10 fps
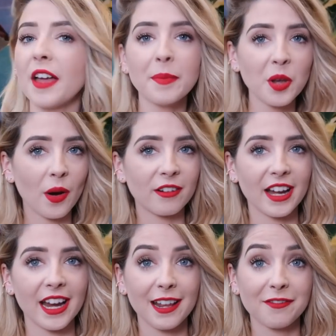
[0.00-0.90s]

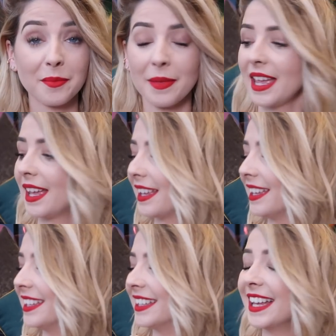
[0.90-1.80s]
February for
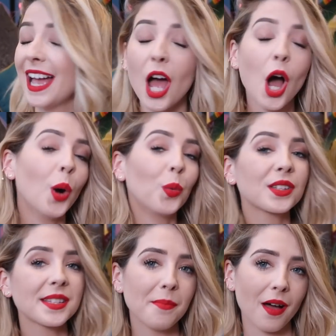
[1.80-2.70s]
me
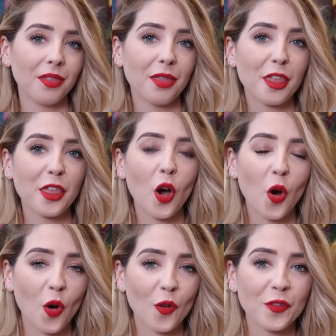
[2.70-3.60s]
was a month
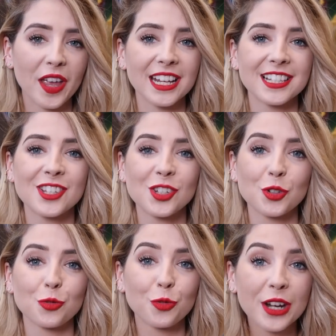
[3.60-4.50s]
of
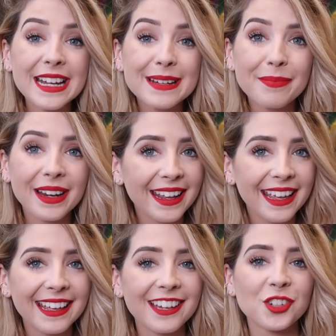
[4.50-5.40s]

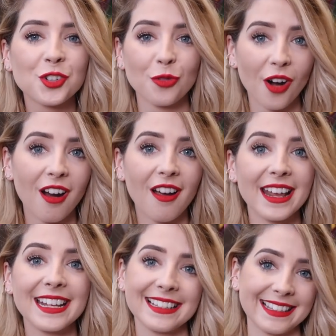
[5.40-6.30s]
extremely
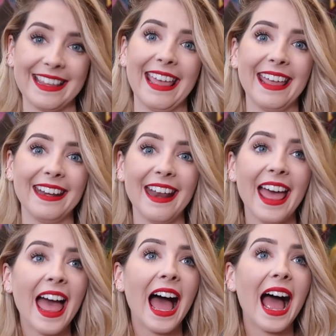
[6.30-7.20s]
dry skin.
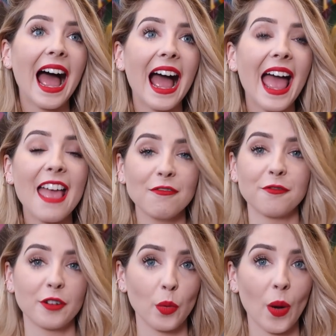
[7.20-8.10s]

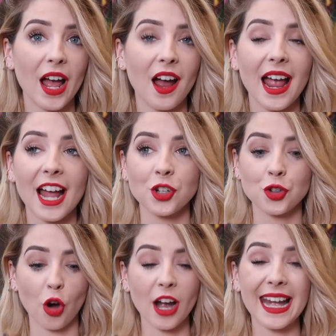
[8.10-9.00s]
Everywhere. I had
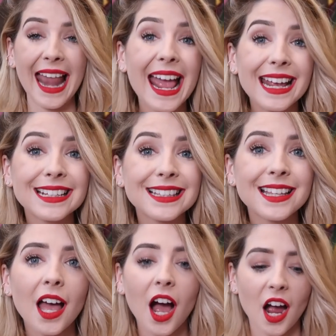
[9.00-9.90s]
dry legs,
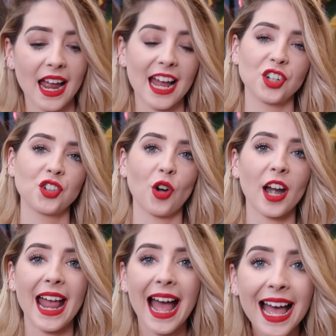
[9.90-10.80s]
I had
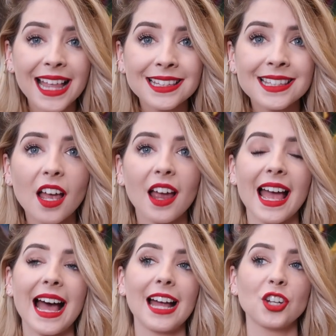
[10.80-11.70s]
dry hands, I
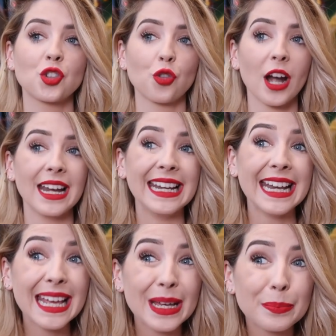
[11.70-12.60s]
had dry
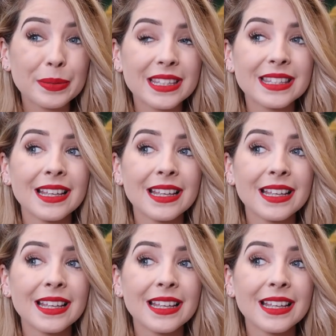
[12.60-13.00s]
lips,